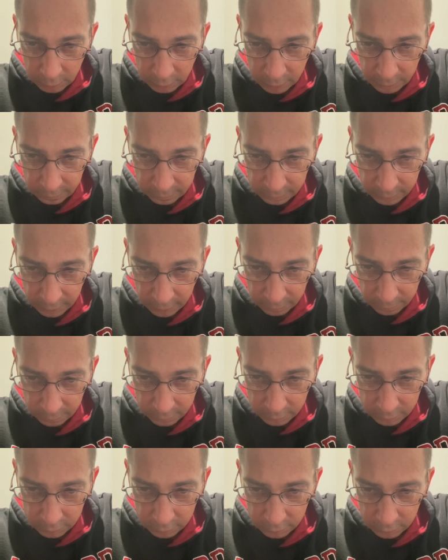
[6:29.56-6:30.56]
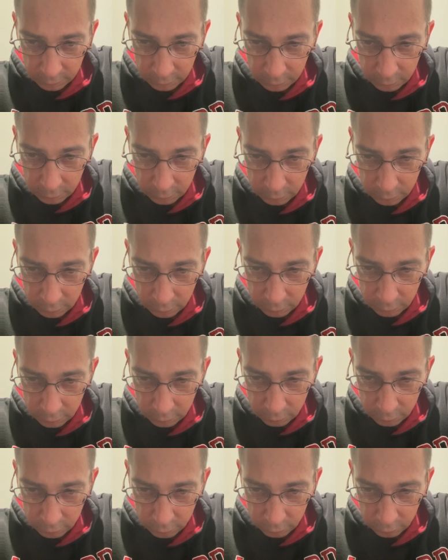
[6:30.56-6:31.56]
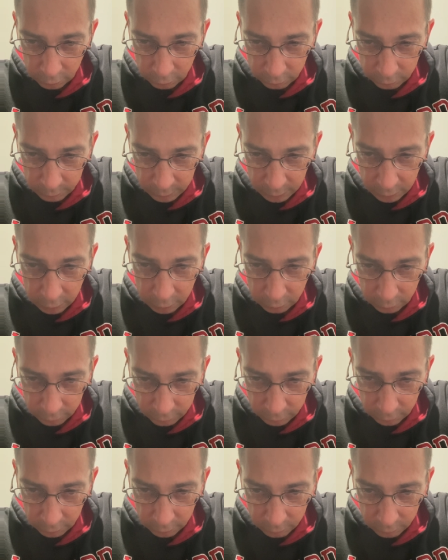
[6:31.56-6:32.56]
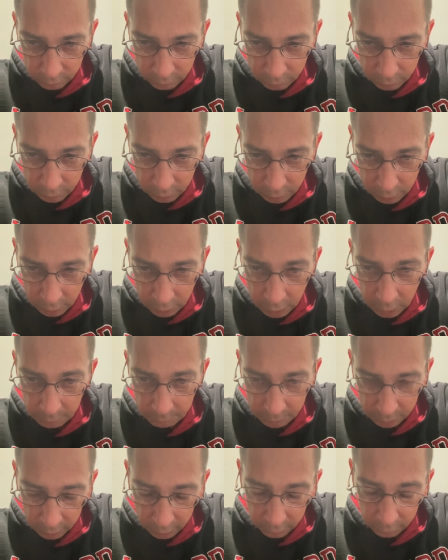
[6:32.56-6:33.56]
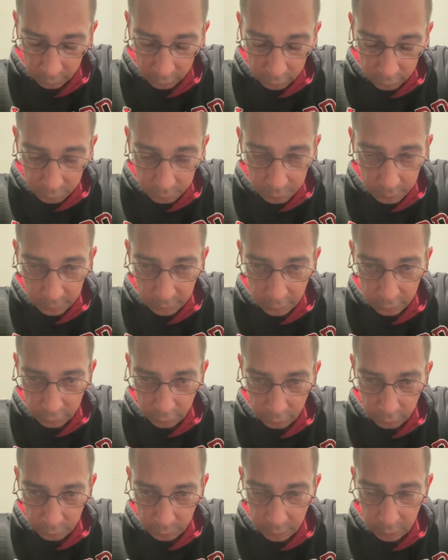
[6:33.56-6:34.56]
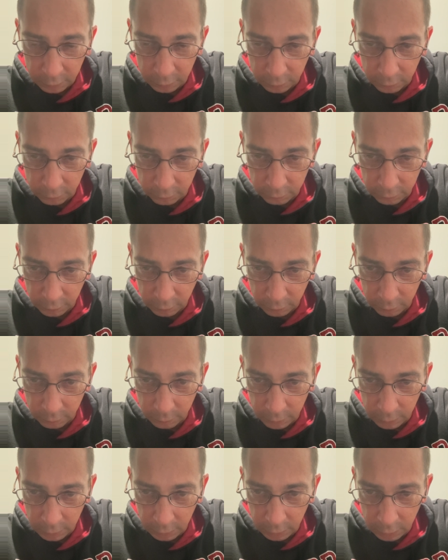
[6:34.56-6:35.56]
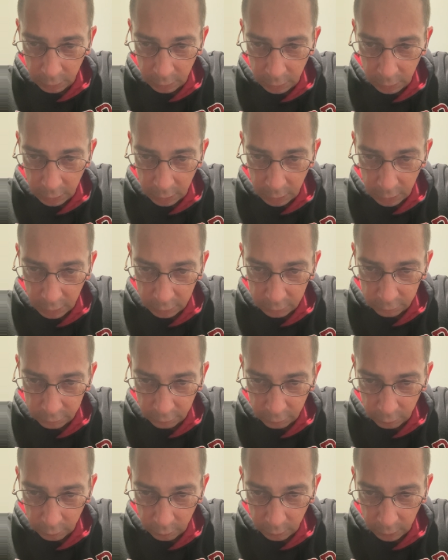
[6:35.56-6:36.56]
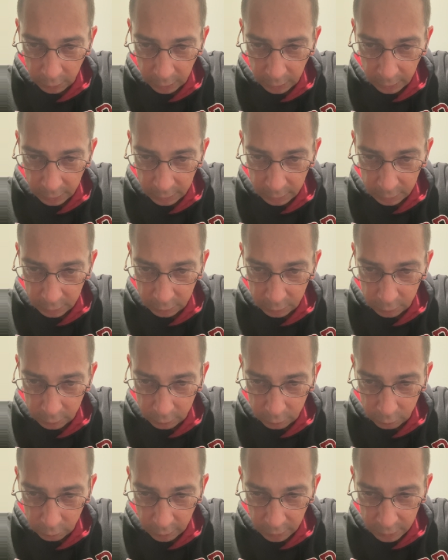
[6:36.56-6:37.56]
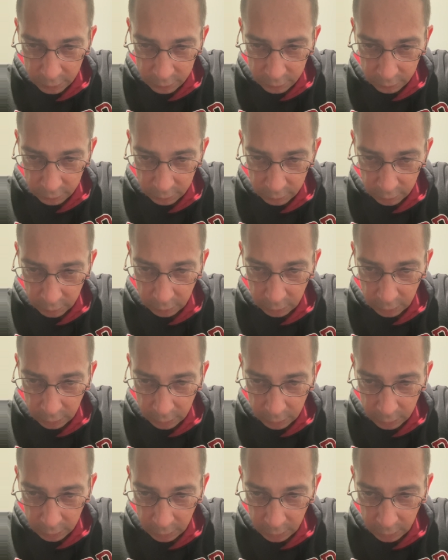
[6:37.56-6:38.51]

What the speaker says: And the Catholics chose me to do so. Among others, but they chose me to do so. And so I graciously